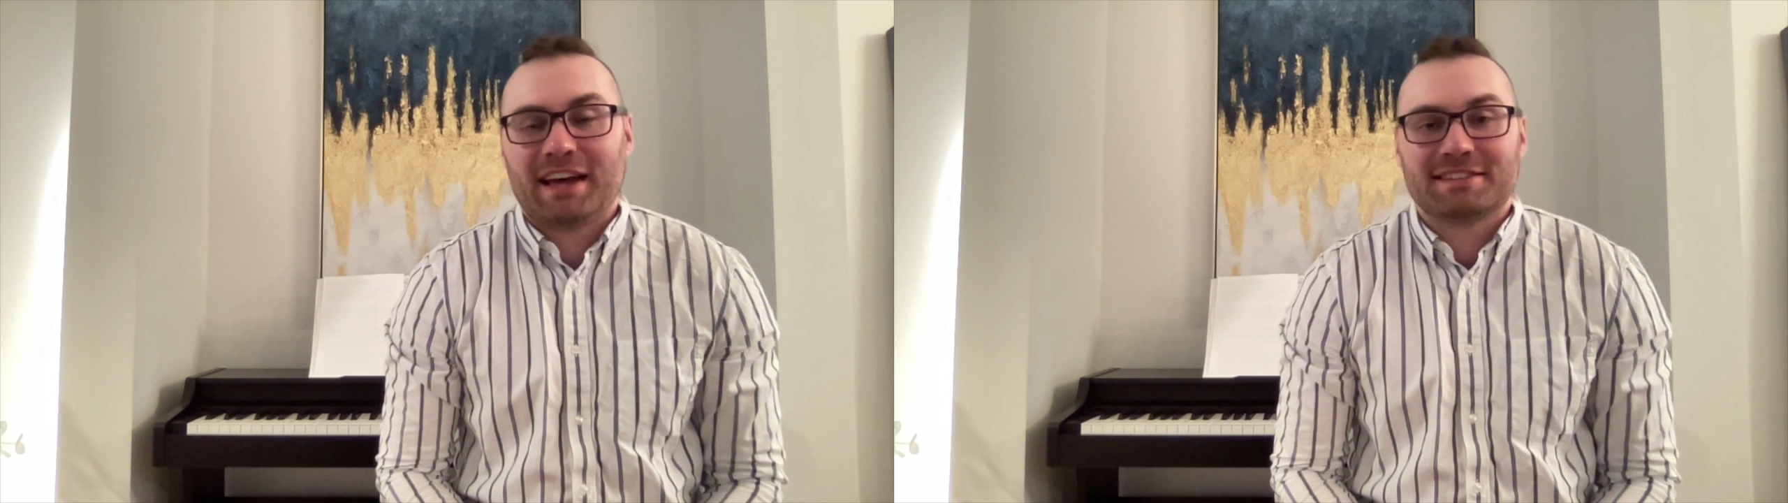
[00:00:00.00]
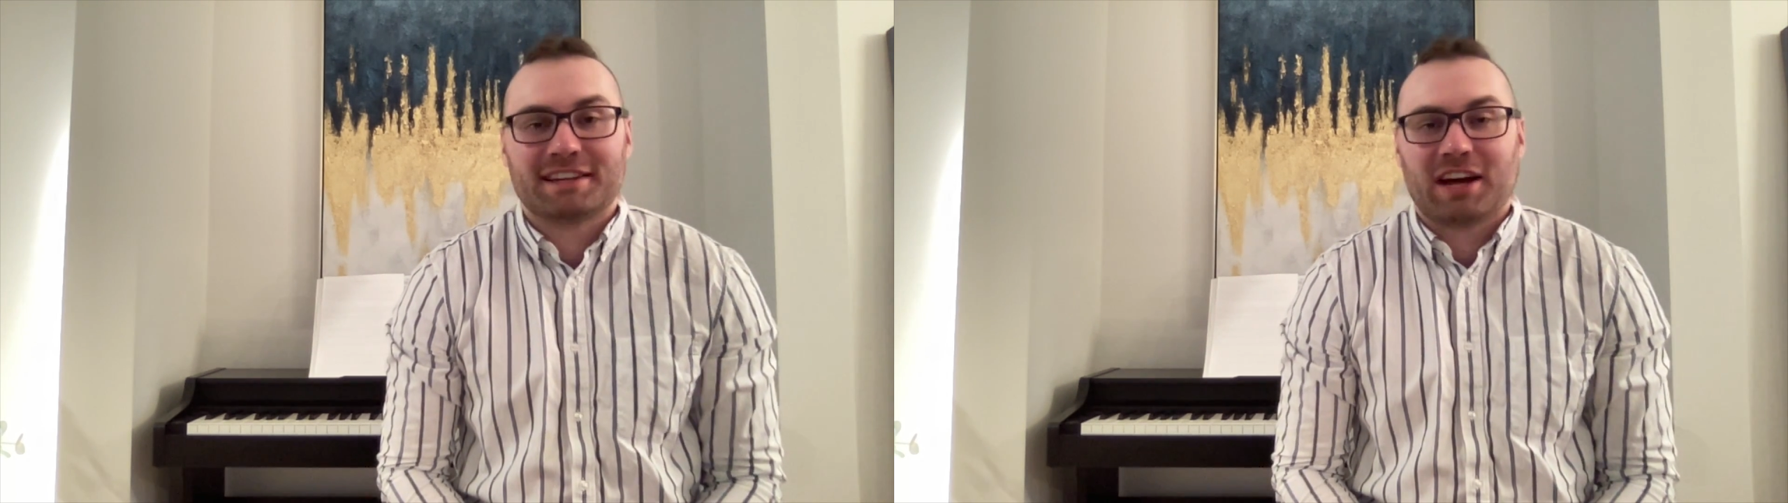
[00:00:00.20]

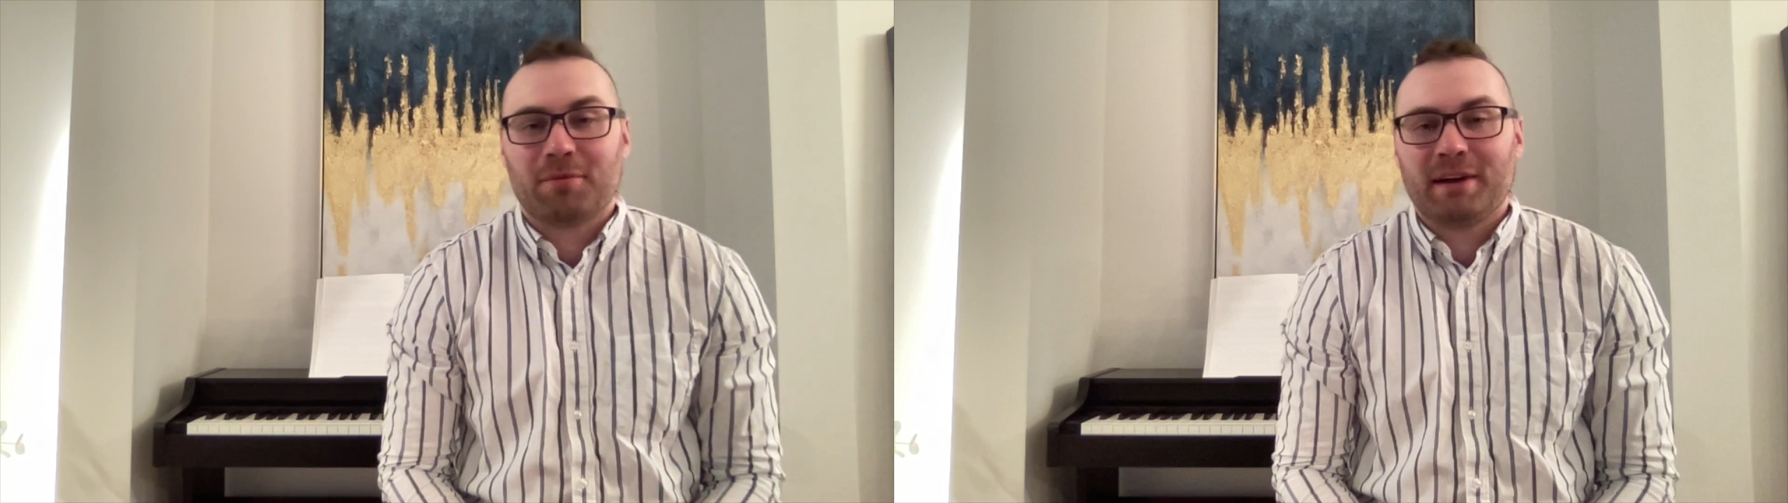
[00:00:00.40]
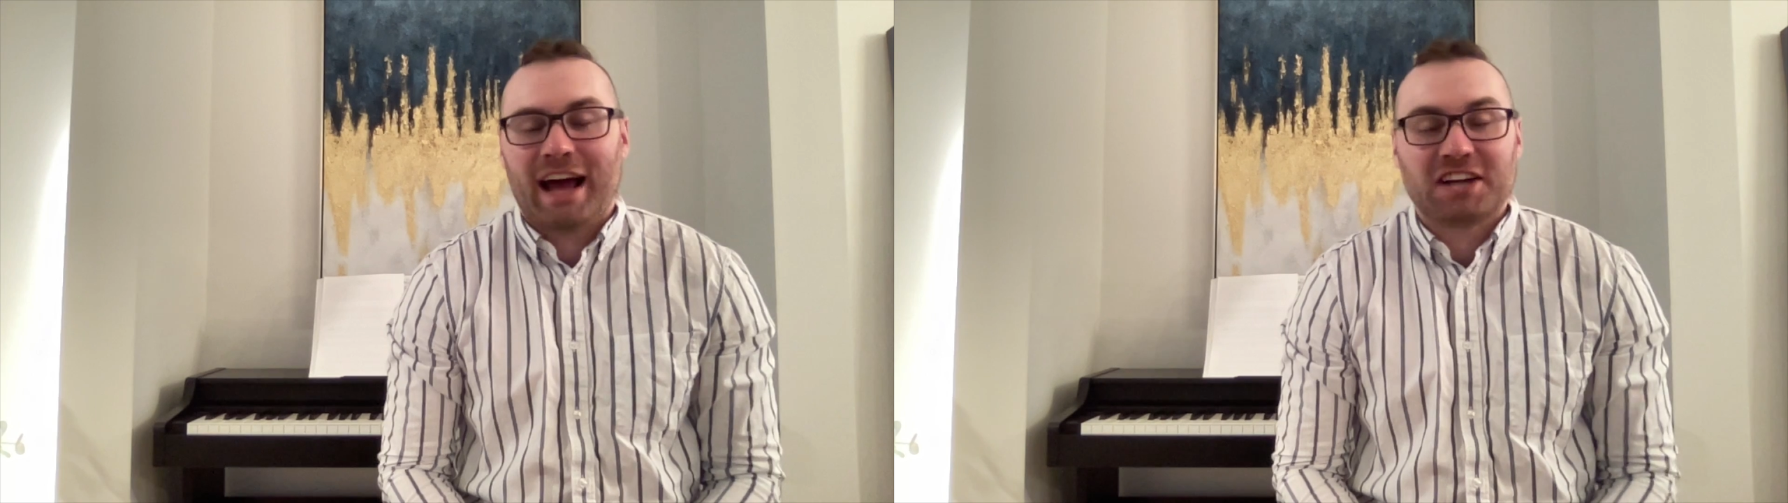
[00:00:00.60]
as the
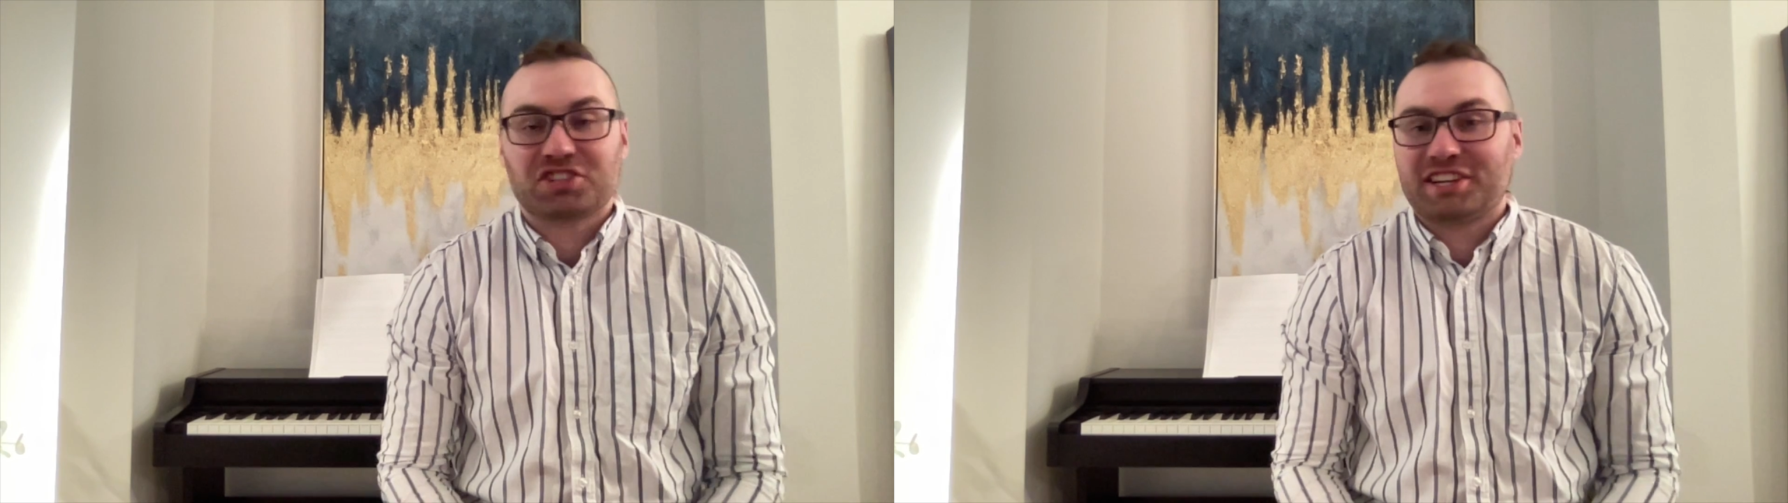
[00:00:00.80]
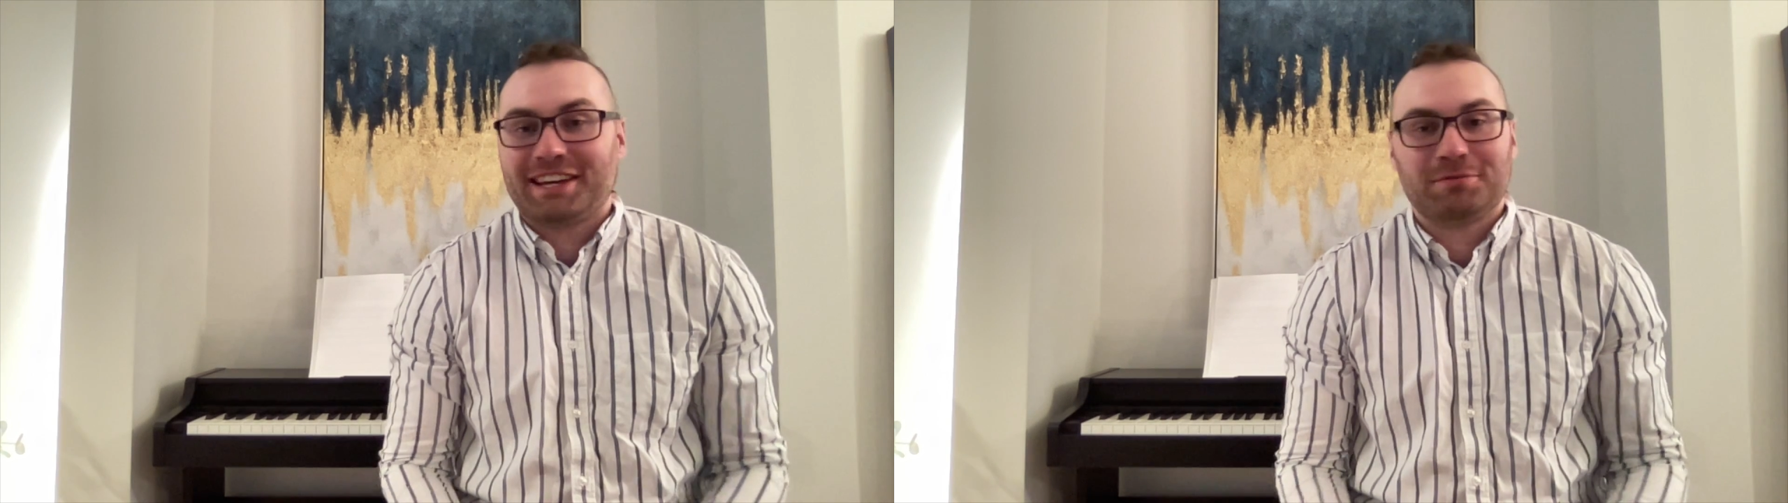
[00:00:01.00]
government
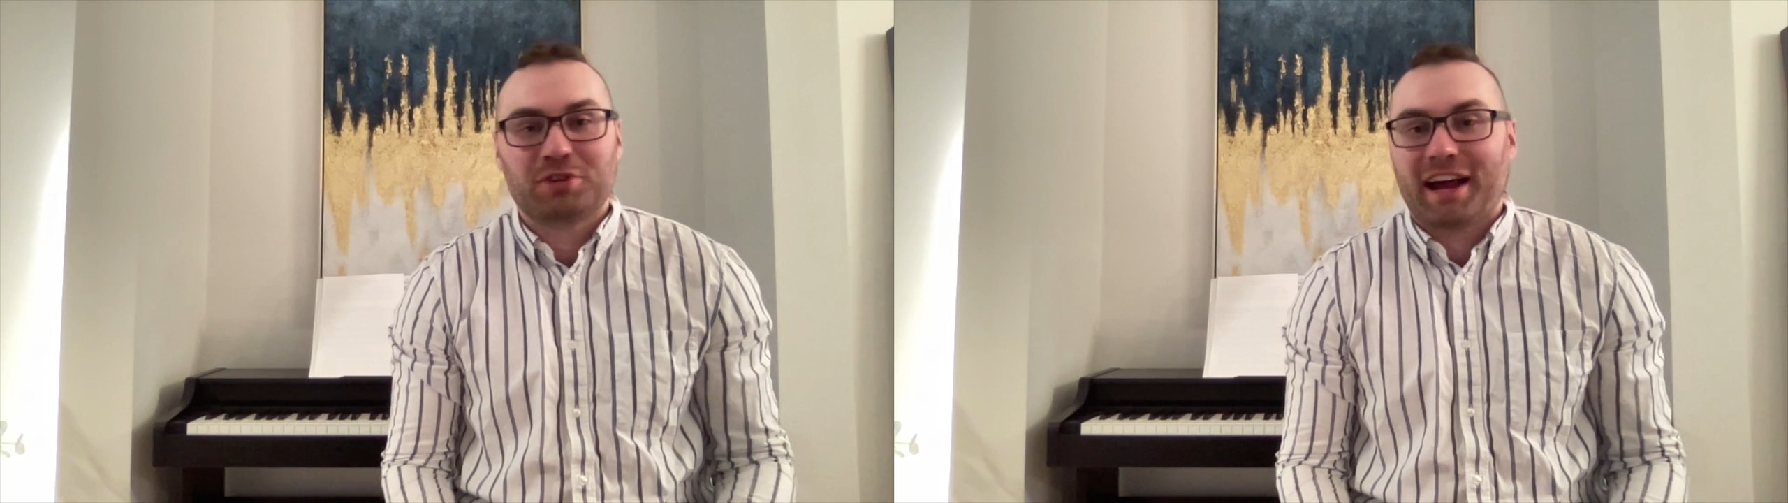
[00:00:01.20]
actually keeps